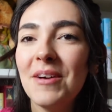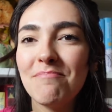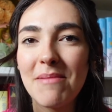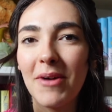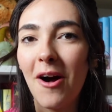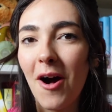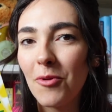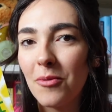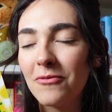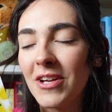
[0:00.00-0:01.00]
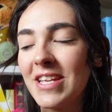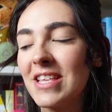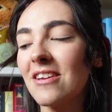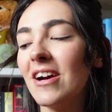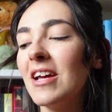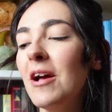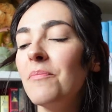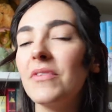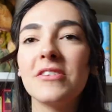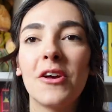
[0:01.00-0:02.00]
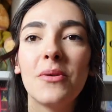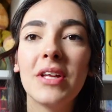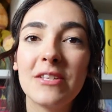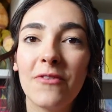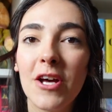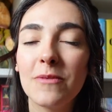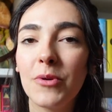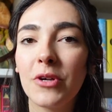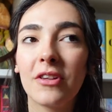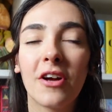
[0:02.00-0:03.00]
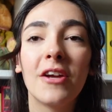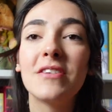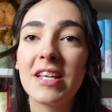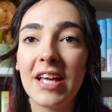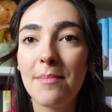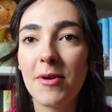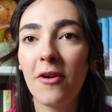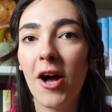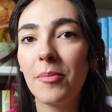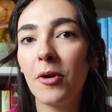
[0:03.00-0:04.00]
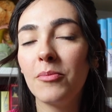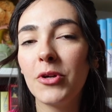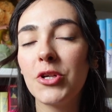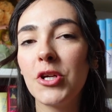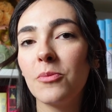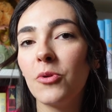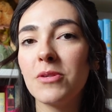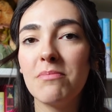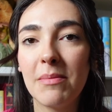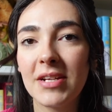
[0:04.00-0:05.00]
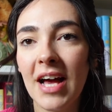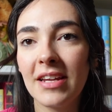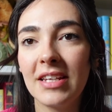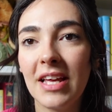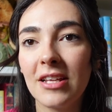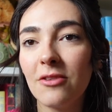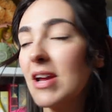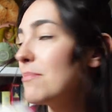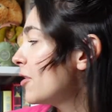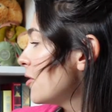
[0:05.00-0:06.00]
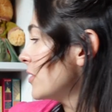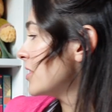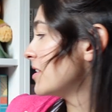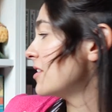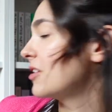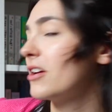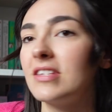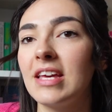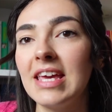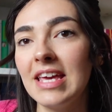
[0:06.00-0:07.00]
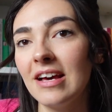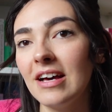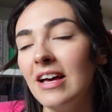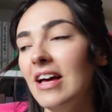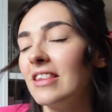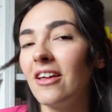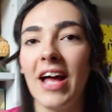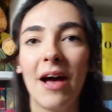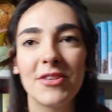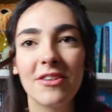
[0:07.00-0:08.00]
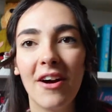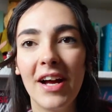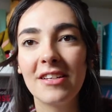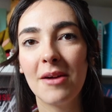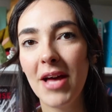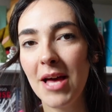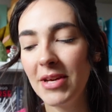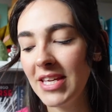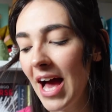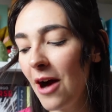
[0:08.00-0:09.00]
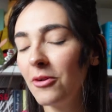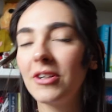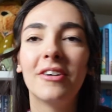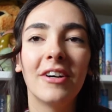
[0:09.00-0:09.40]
make my heart warm and fuzzy inside. So his first book that kind of did get a bit of hype on BookTube was Me, My Dad and the End of the Rainbow, which is just here, that I have signed. I met him at Yauk.